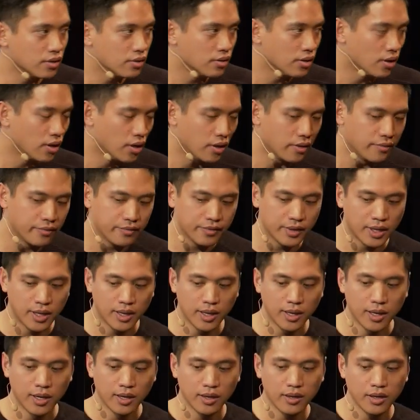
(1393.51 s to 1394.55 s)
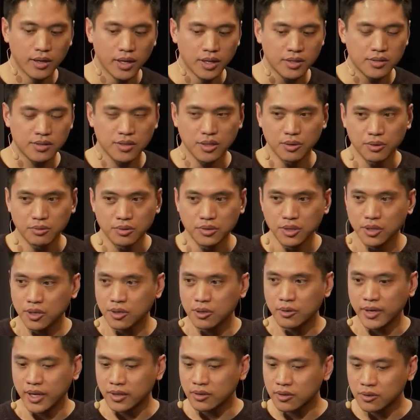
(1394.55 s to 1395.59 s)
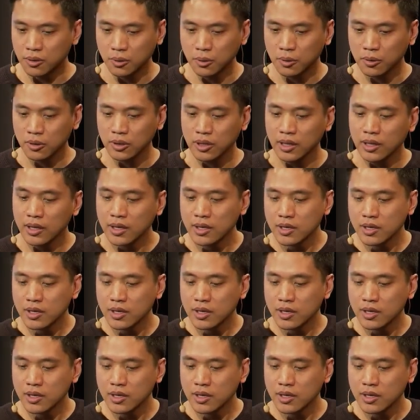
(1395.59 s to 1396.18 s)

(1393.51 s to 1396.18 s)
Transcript: of it's so new and cool.